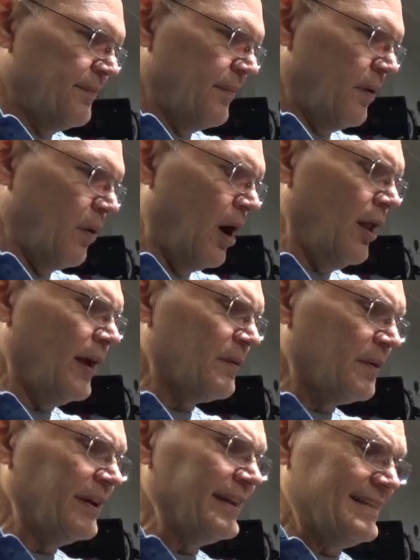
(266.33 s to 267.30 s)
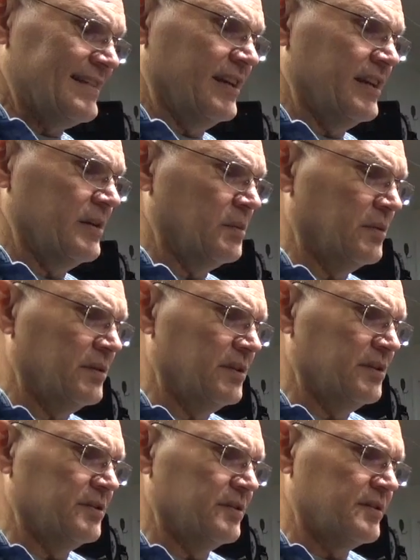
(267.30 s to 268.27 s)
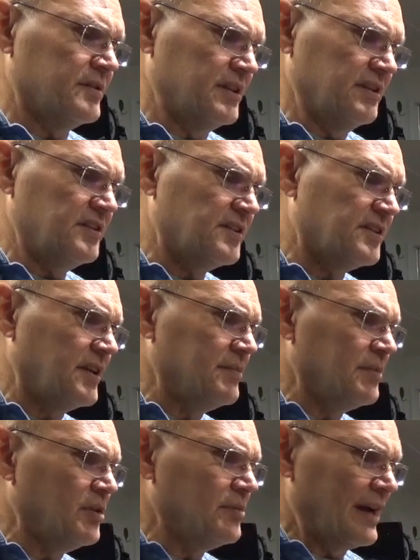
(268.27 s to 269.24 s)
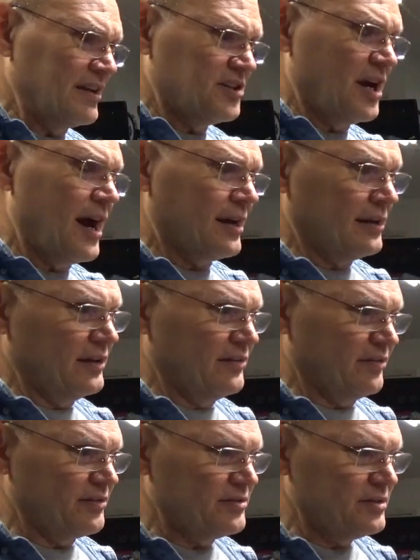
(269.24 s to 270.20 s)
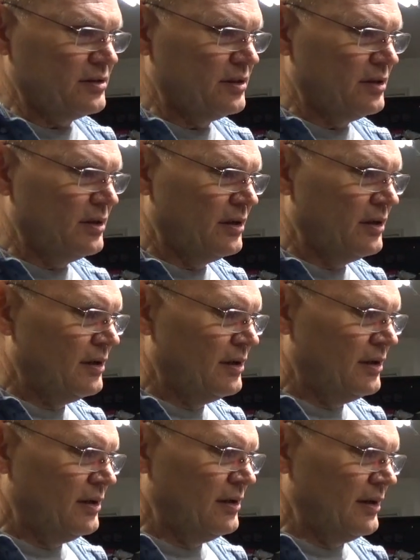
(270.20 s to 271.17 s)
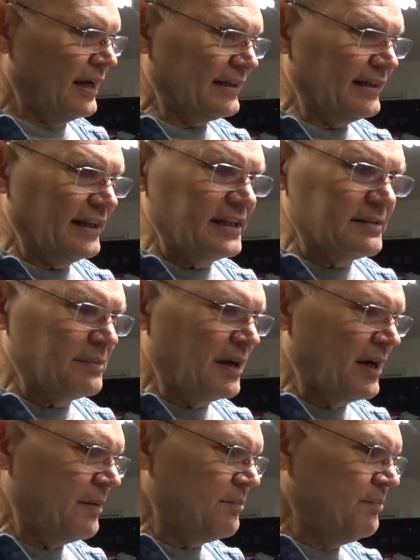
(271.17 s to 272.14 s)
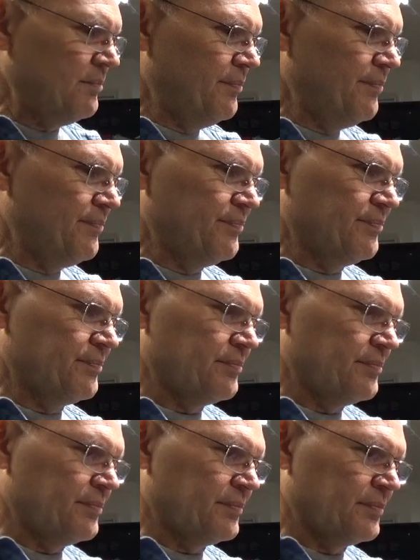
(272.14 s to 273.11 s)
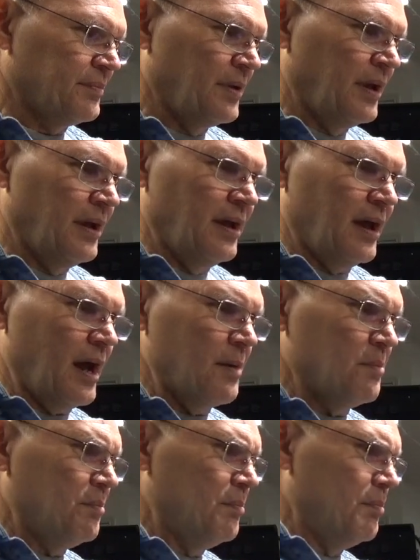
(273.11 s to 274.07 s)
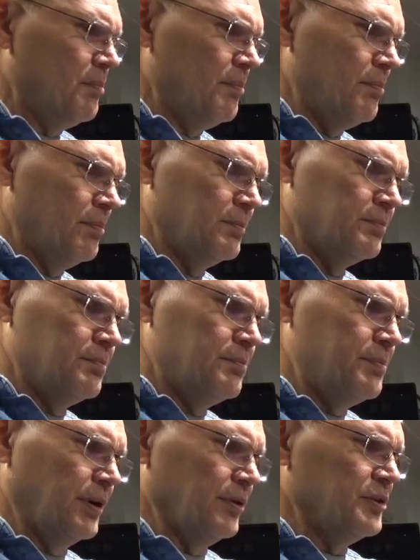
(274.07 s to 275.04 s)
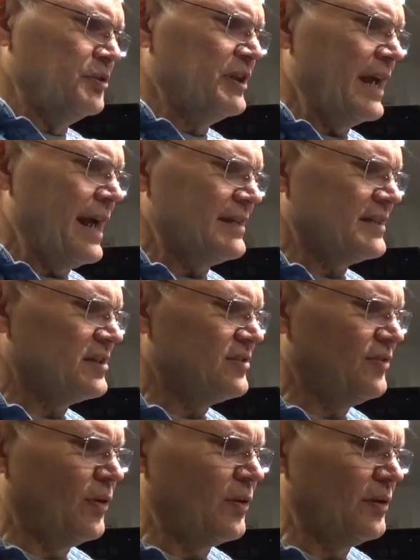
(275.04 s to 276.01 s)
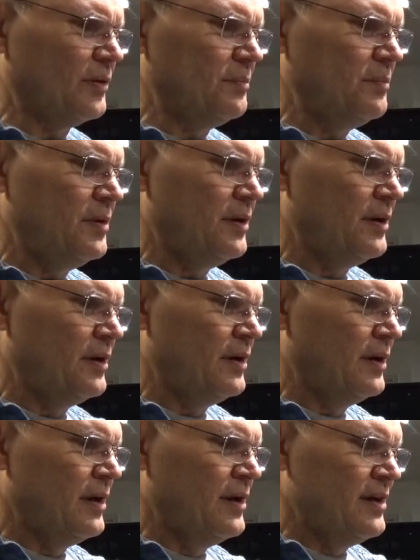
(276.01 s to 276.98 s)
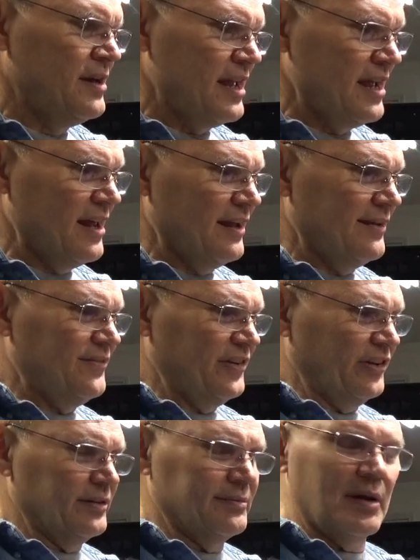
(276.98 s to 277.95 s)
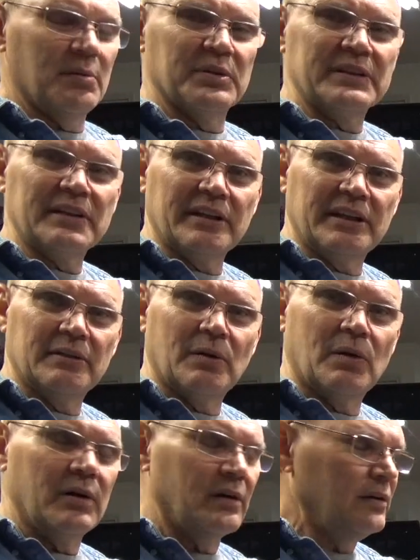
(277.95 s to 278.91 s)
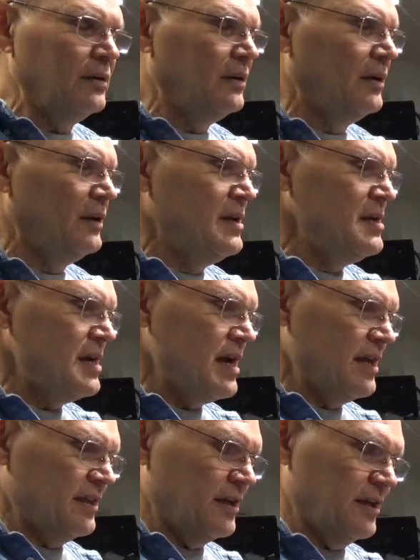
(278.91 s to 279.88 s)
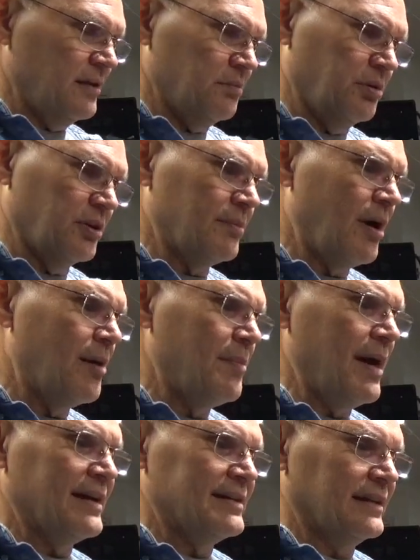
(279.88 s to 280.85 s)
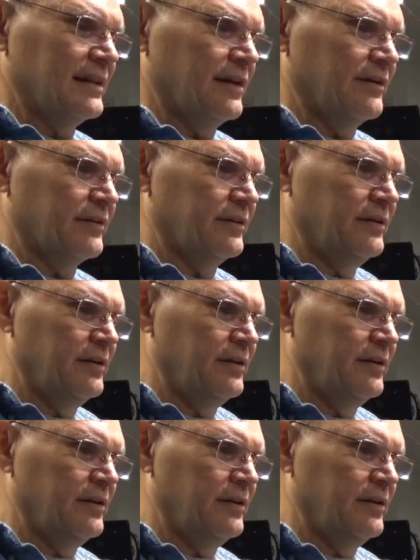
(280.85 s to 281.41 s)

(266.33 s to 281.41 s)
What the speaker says: All I really did was disassemble my shock levers. I cleaned them up. I built new gaskets for them and filled them up with clean oil, and then put them all back together.